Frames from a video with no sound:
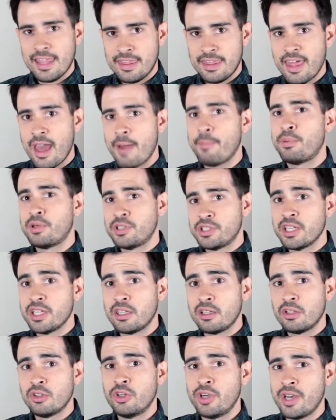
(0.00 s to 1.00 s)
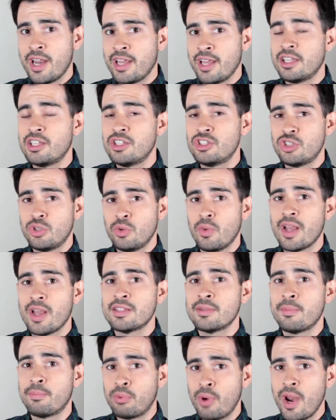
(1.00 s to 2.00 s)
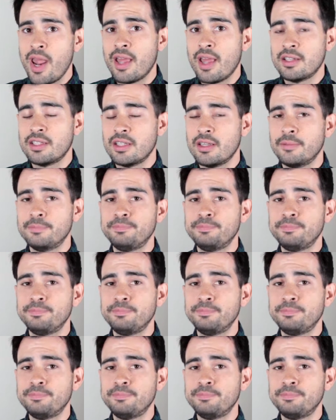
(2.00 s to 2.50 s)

that particular Nike shoe as a brand.